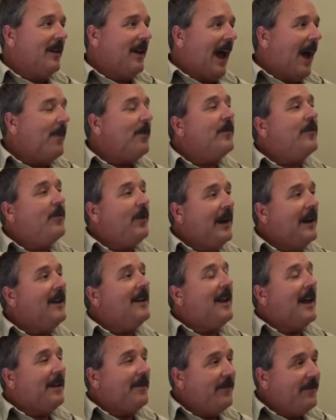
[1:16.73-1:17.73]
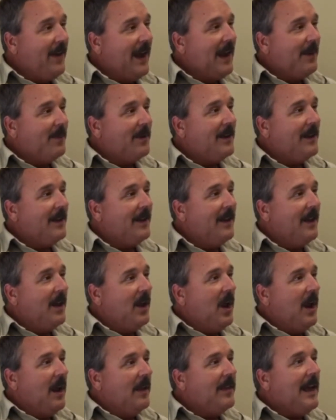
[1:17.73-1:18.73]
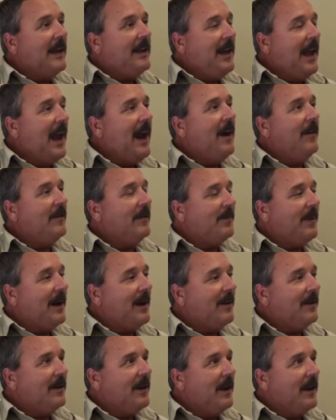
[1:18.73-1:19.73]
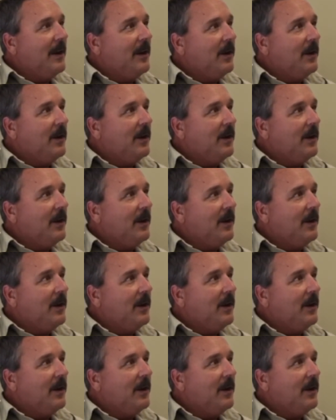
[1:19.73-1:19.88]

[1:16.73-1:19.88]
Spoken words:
I was treated like family that cares about